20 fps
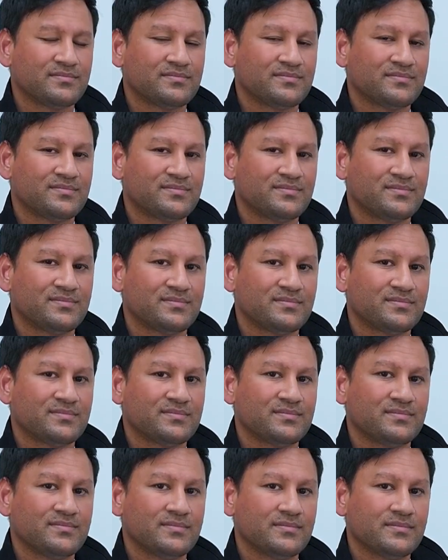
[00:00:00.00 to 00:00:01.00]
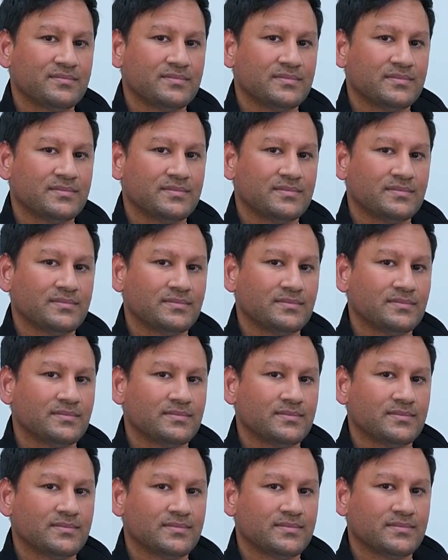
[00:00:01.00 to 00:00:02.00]

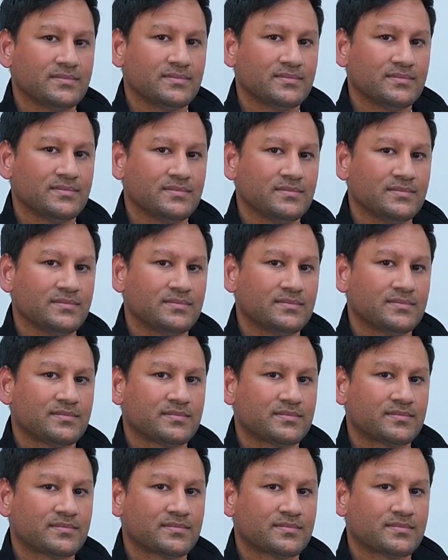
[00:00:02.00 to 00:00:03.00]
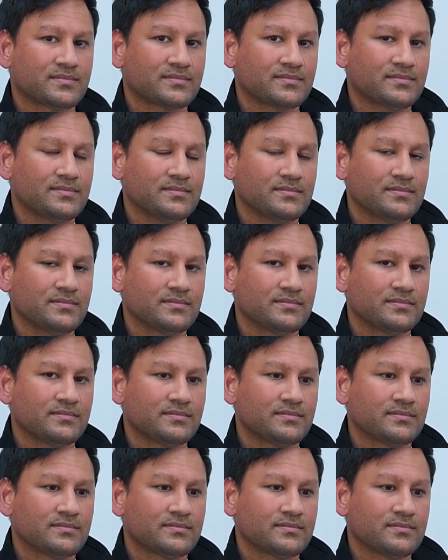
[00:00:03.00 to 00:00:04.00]

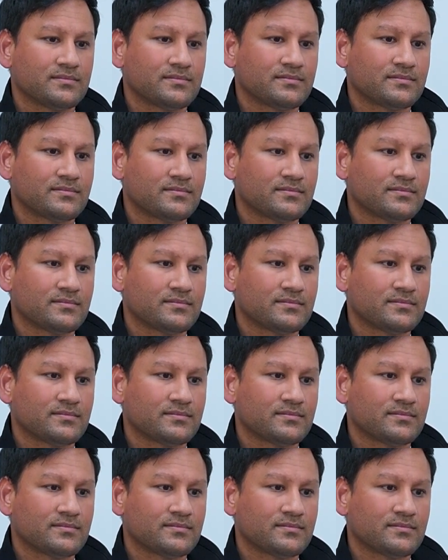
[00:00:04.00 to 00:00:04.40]
No words are spoken by the person on screen.